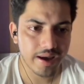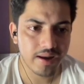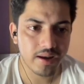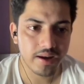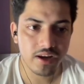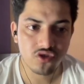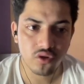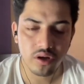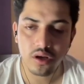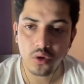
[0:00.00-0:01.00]
and it's
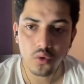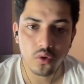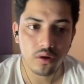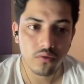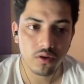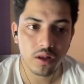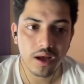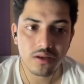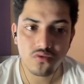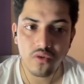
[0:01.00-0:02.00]
not a new token for the
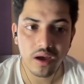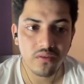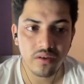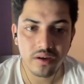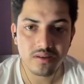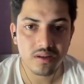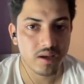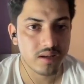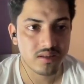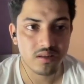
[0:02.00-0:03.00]
last five years
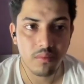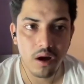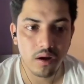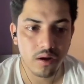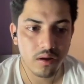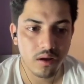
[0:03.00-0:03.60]
it's in the market